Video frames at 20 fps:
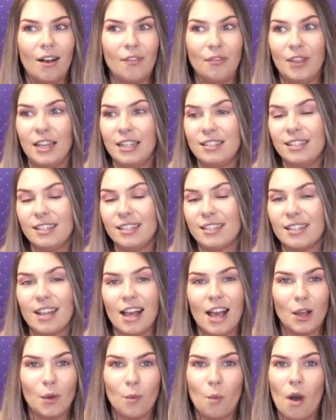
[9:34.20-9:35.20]
this is
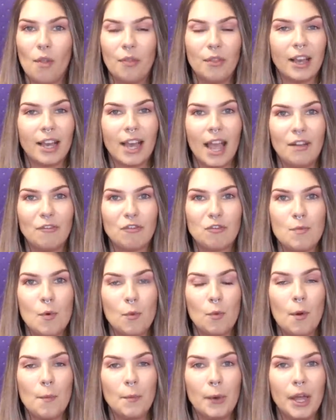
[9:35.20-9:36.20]
like one that came from a
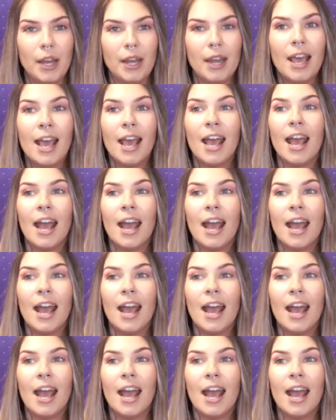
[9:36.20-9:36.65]
woman.